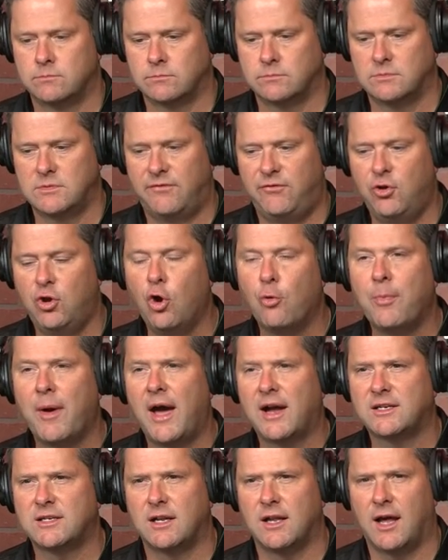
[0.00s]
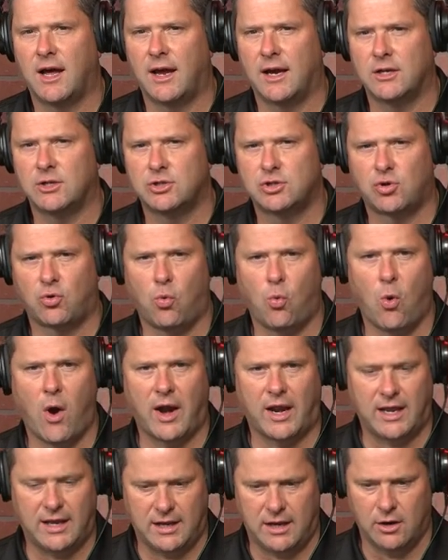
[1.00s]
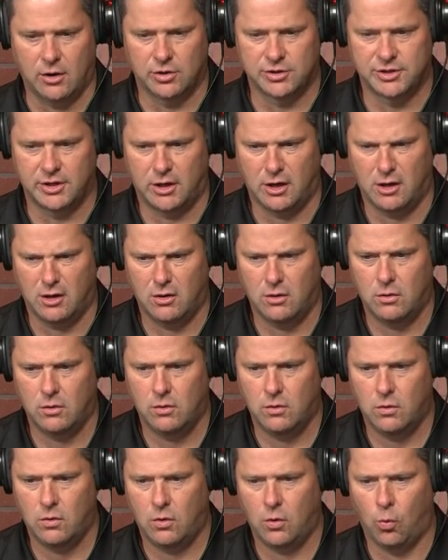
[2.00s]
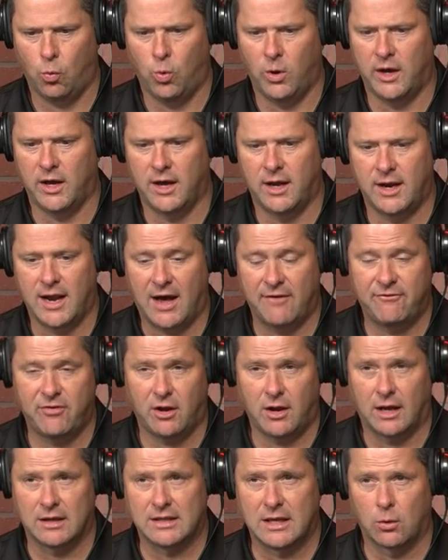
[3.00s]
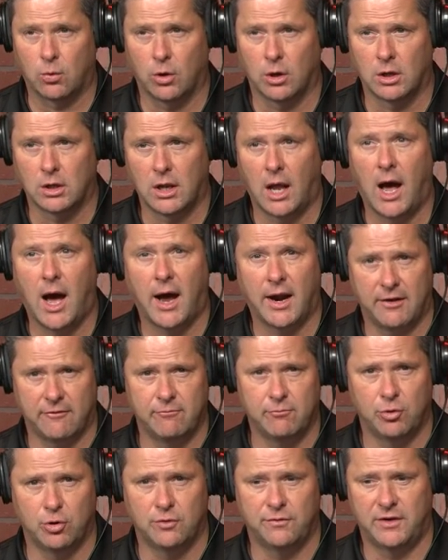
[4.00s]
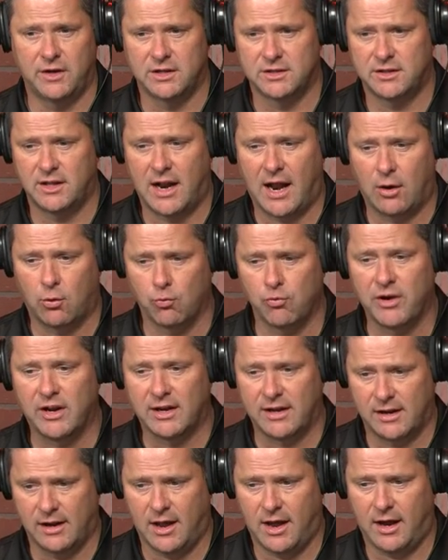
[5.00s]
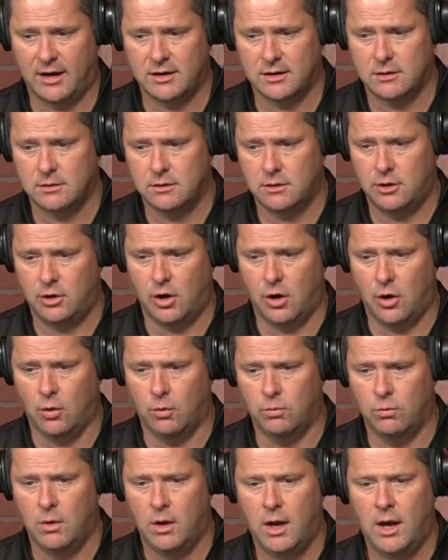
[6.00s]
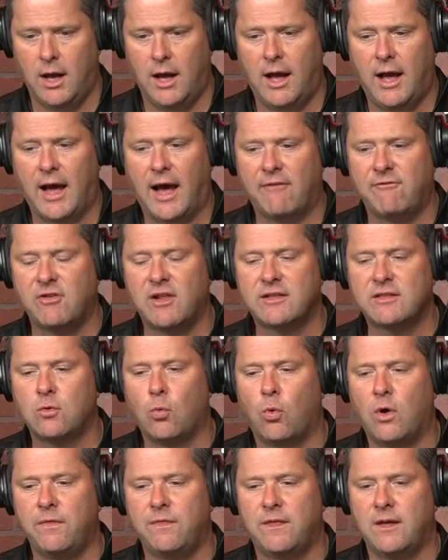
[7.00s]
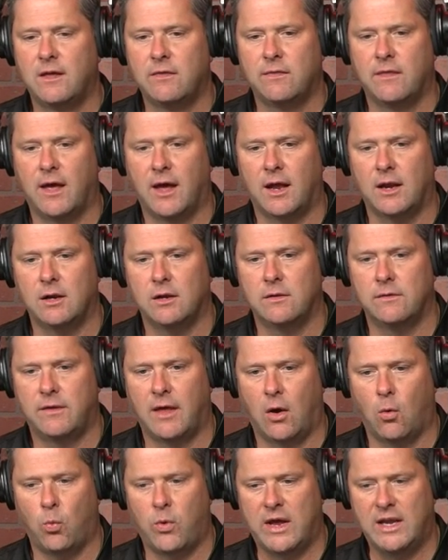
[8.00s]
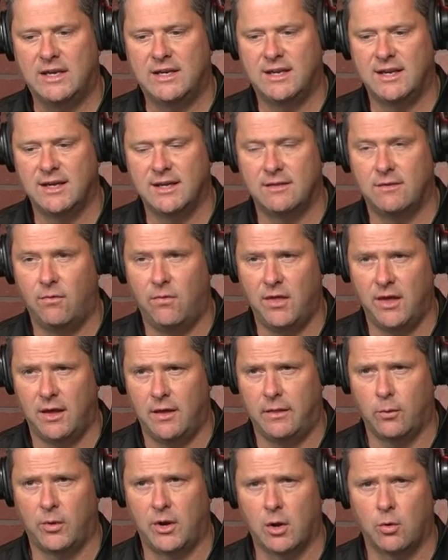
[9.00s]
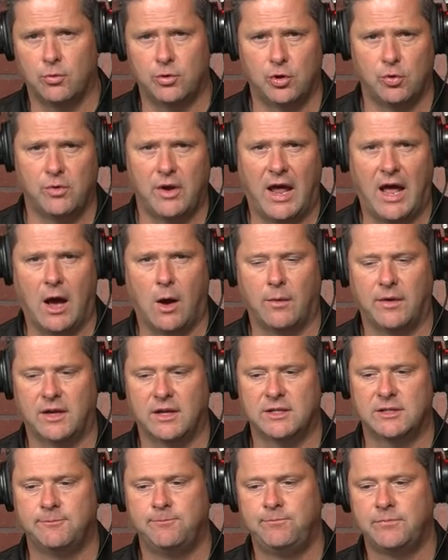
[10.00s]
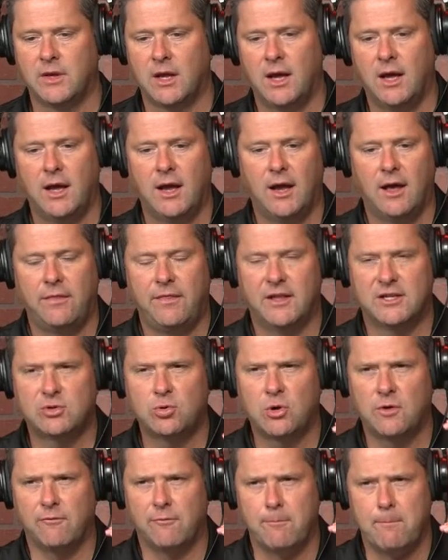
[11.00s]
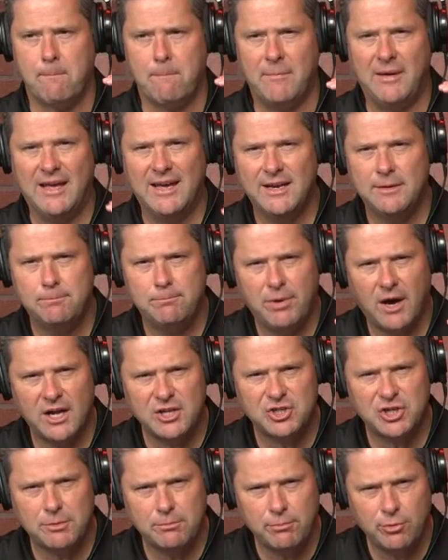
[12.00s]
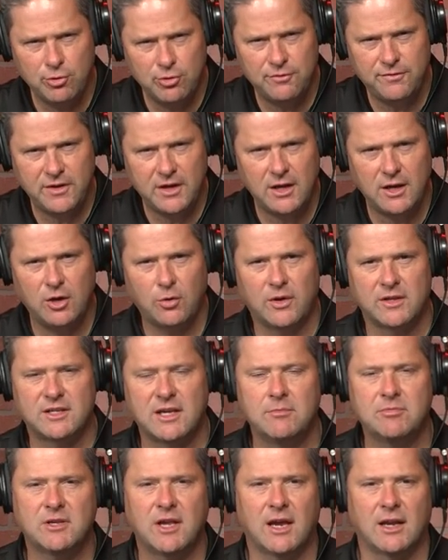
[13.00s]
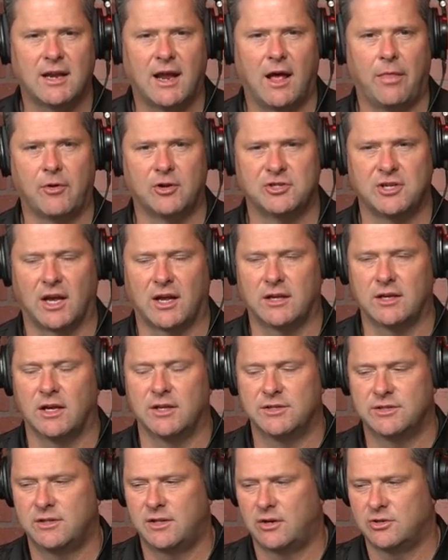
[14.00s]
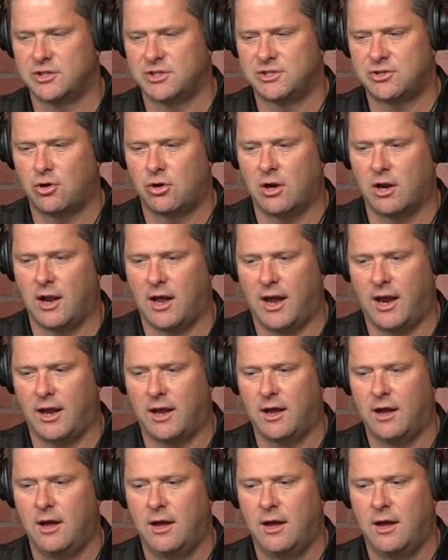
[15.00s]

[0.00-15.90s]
if you go back to, like, 20 years ago, when I felt like there were a lot of movies that I really liked, you know, I feel like the one thing that we did then that we don't do now is the sort of mid-budget movie. You know, it seems like now there's a certain, like,